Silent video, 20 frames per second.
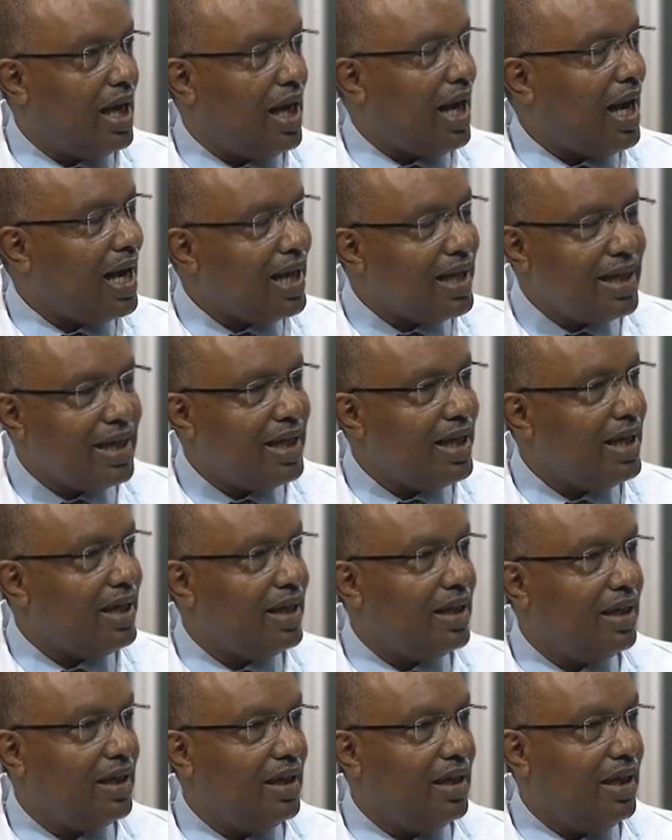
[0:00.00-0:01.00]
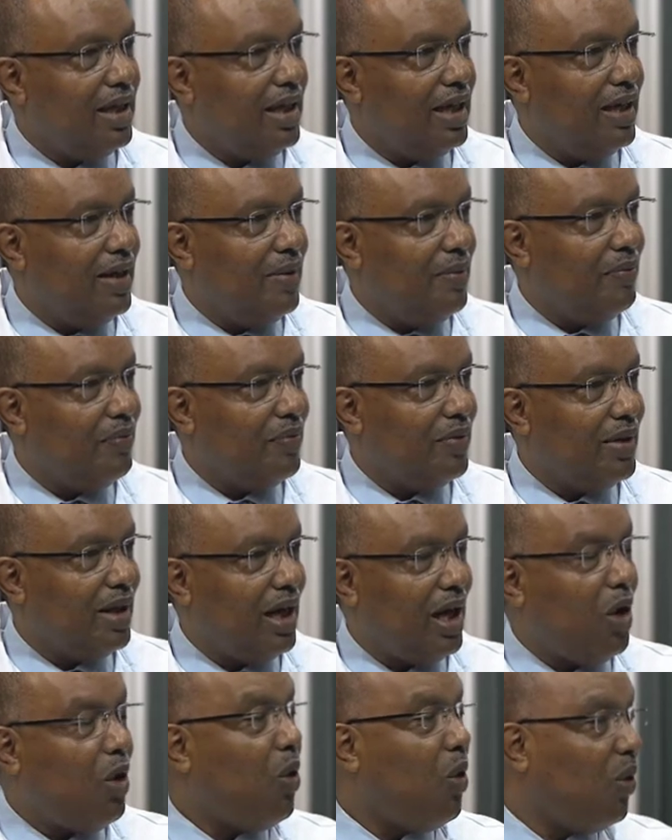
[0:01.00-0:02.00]
I think a
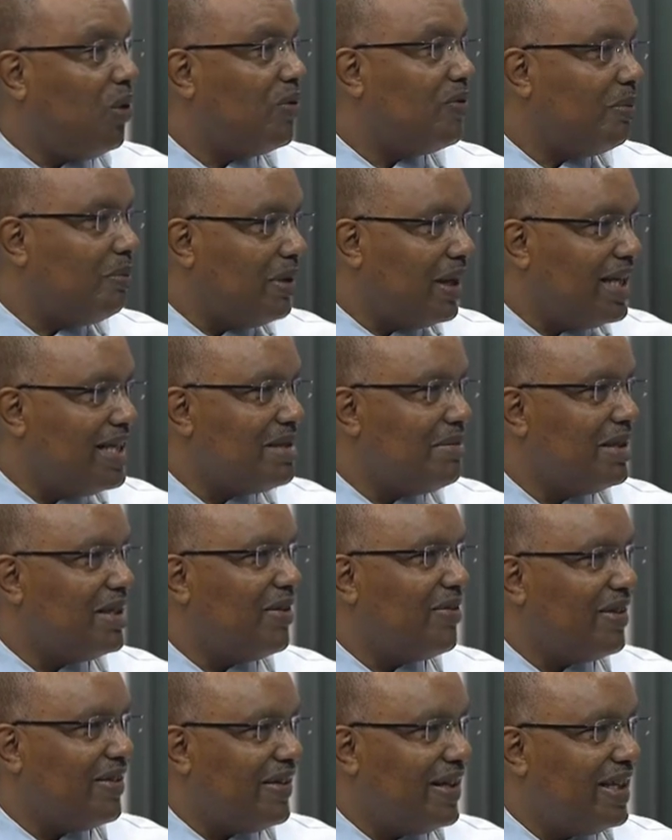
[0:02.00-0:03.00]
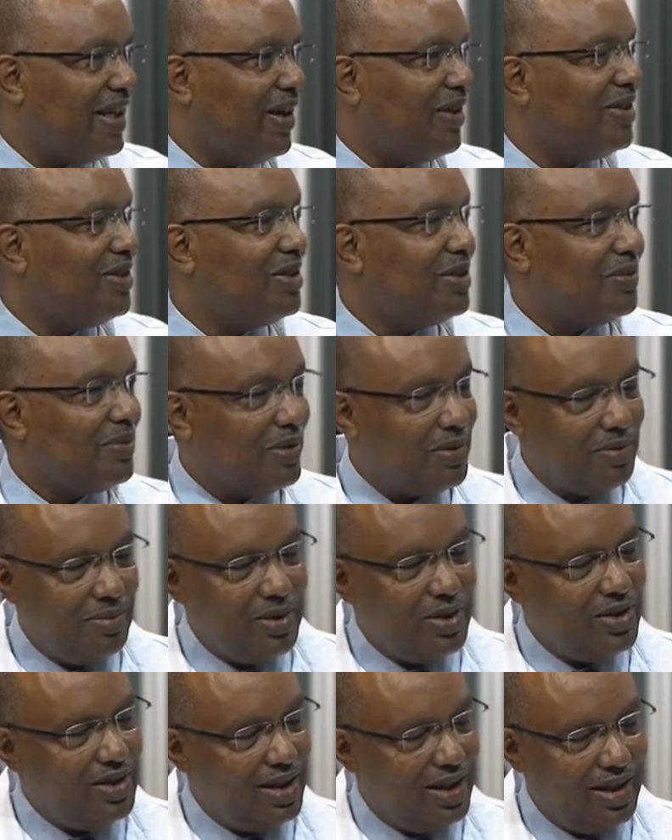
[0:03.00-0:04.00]
whole replacement of a radiologist with a
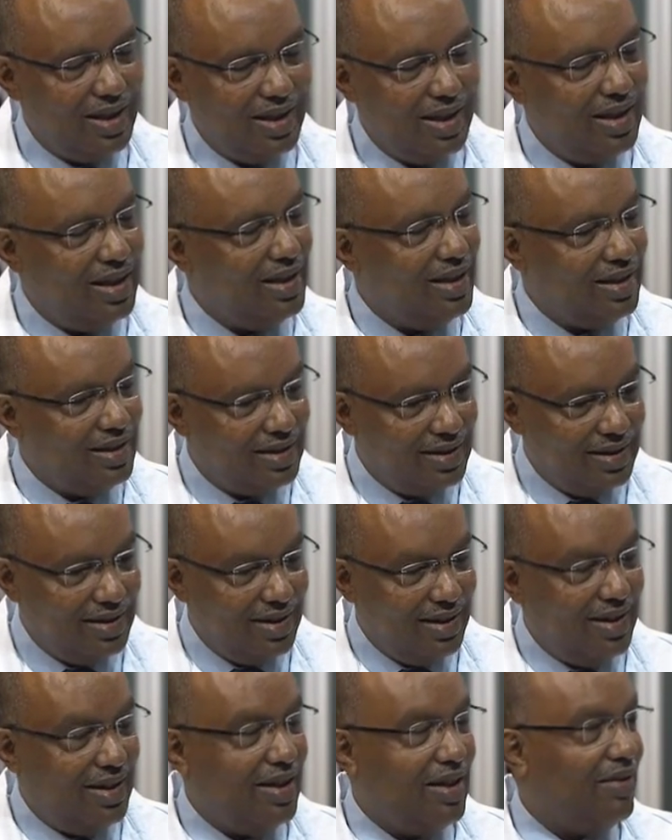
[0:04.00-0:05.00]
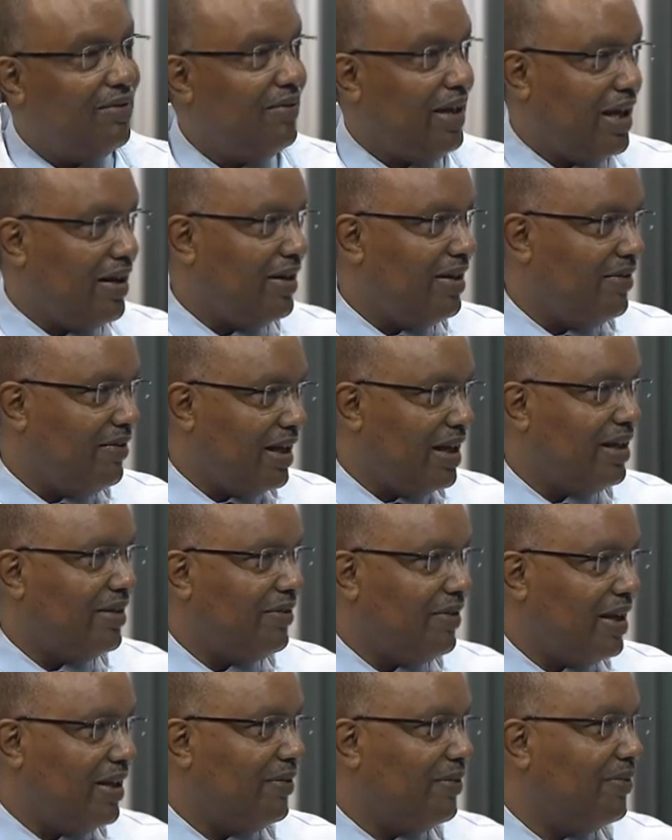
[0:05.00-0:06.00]
machine is very, very
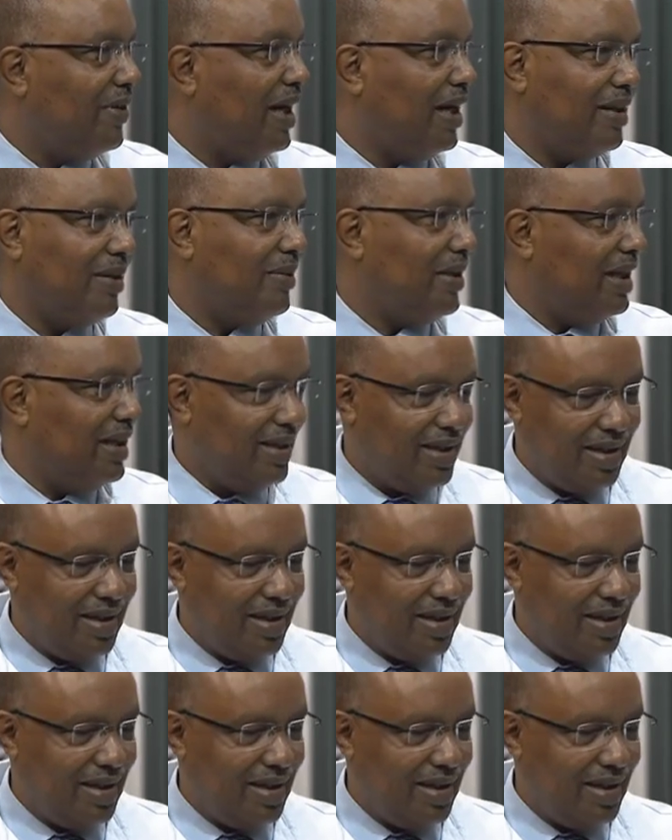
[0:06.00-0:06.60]
far away.